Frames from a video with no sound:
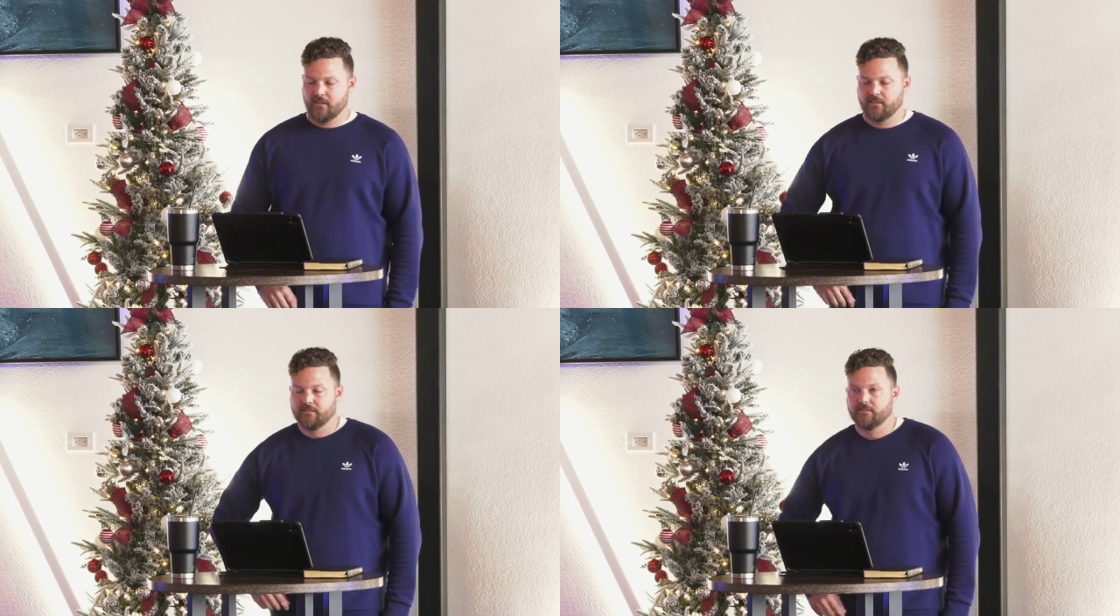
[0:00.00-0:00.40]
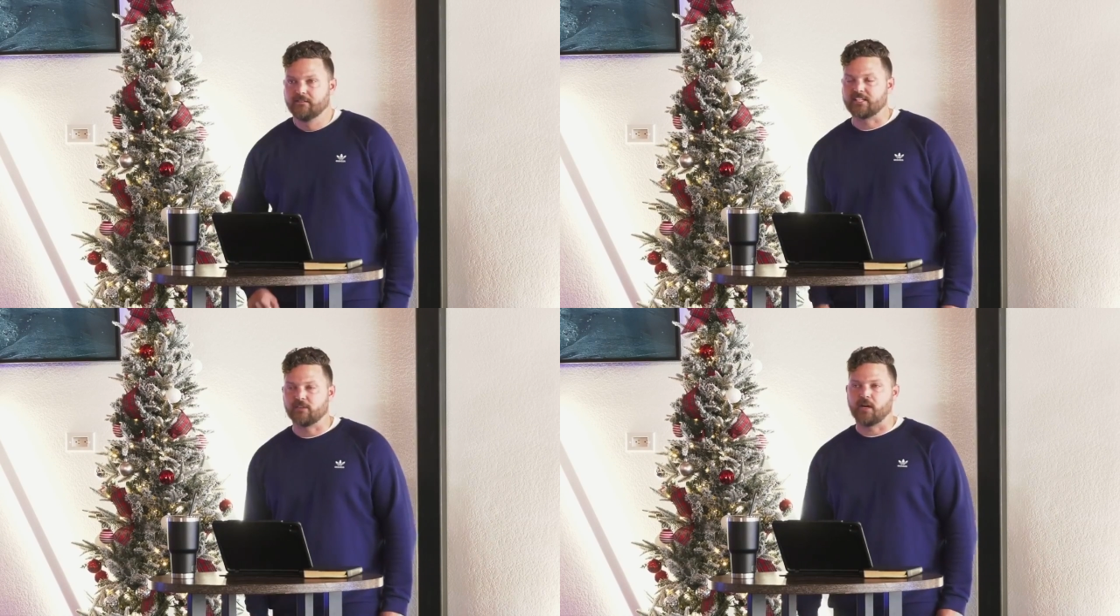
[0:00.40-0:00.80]
This
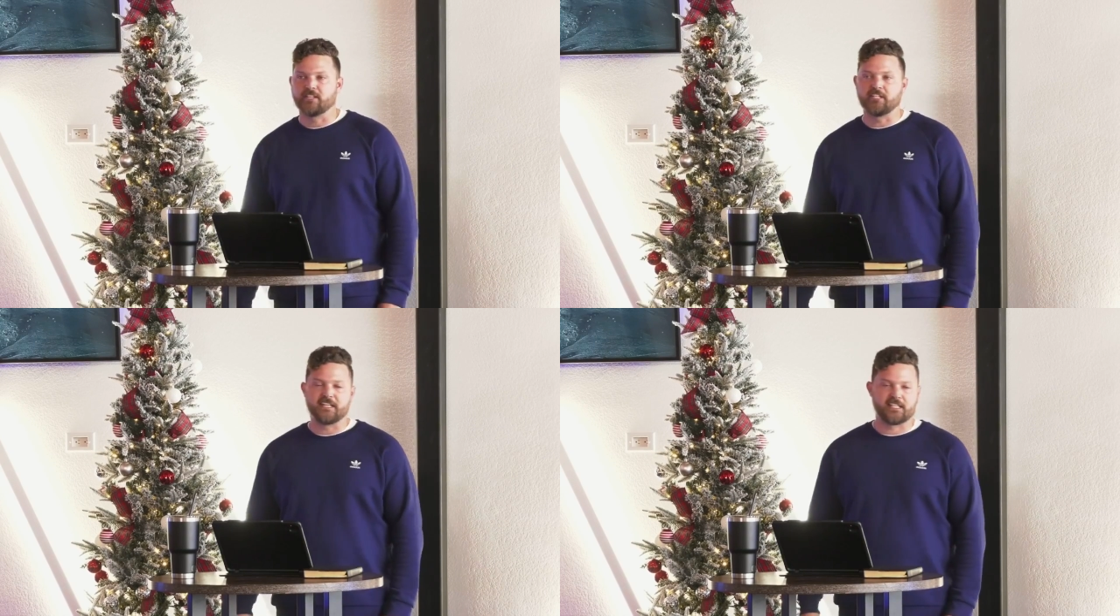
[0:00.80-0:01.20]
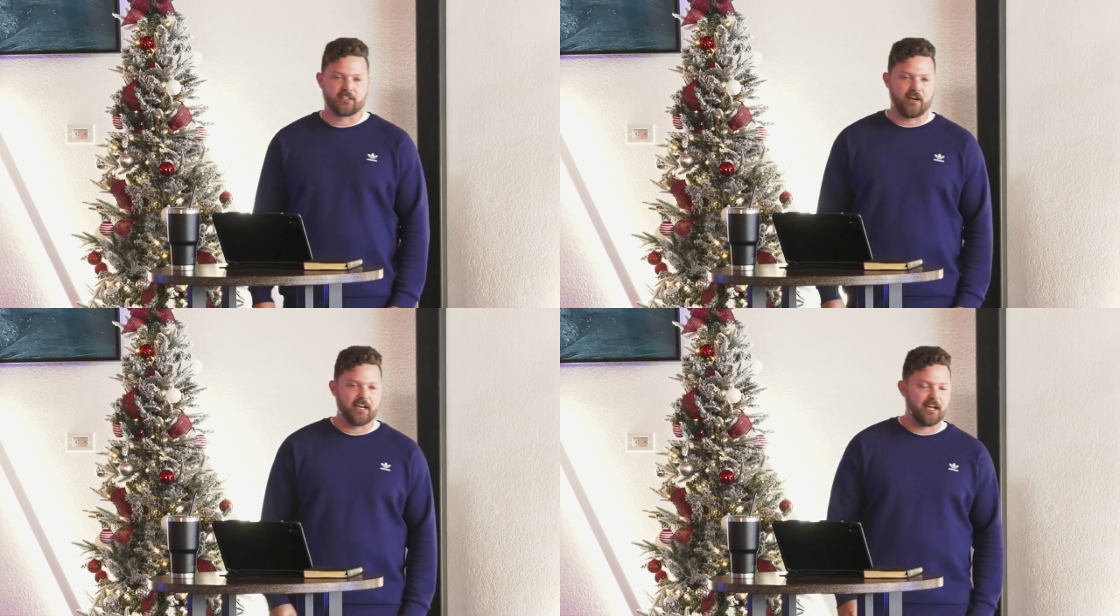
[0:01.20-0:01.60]
is why Jesus
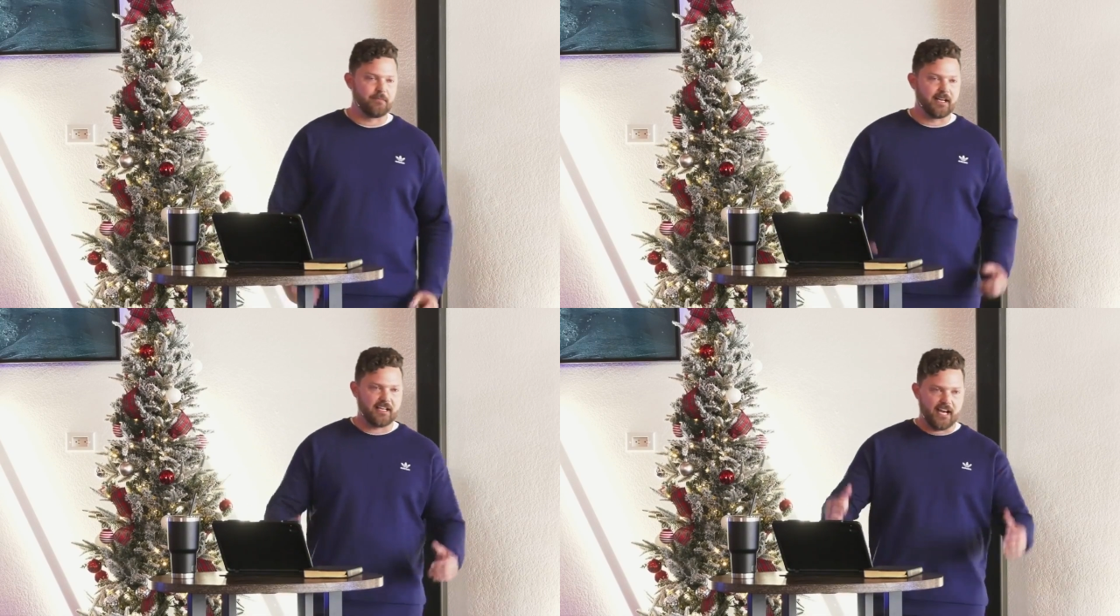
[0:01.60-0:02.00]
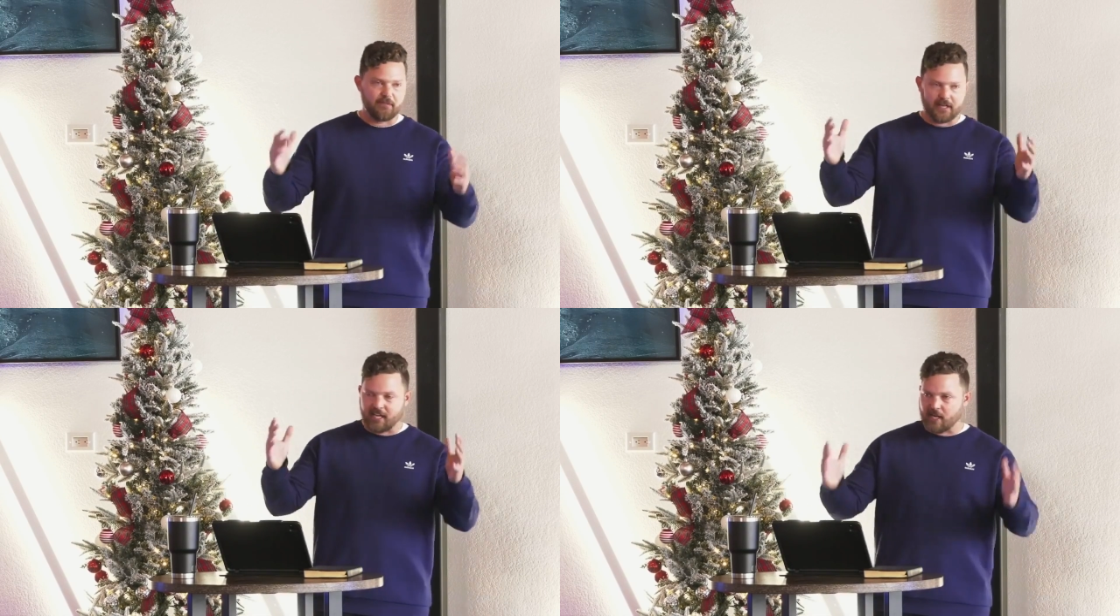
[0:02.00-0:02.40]
cried out, my
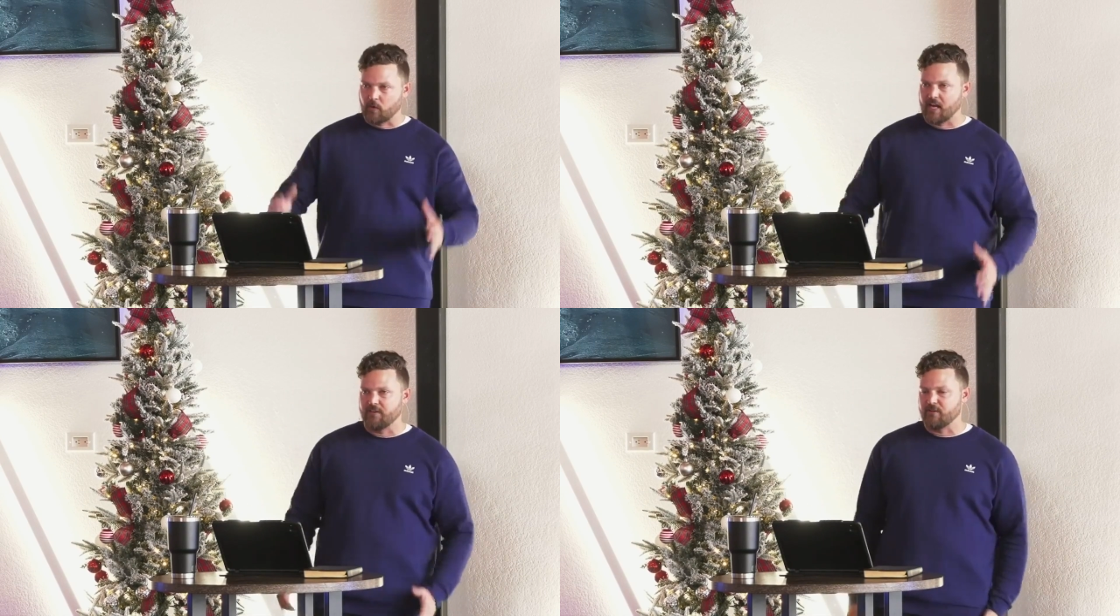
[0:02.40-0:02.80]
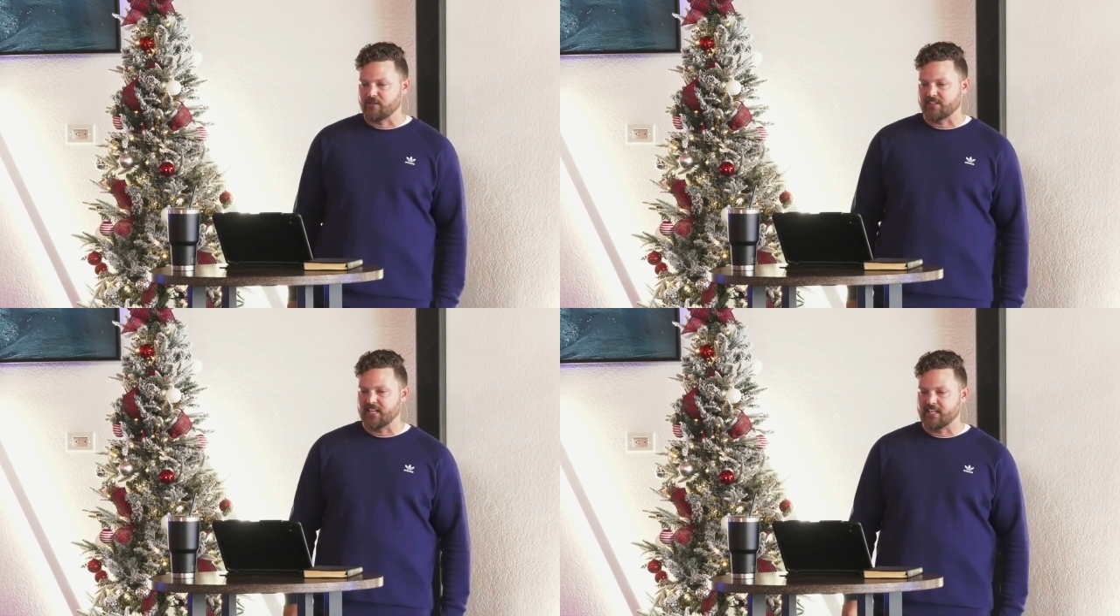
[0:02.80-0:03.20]
God, why have you
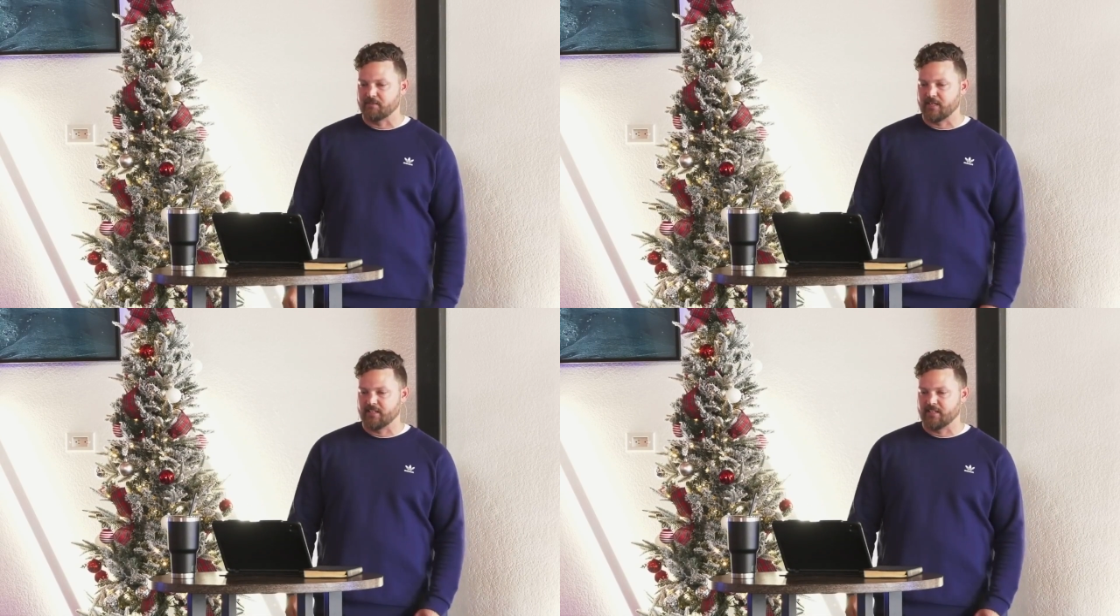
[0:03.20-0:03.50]
forsaken me?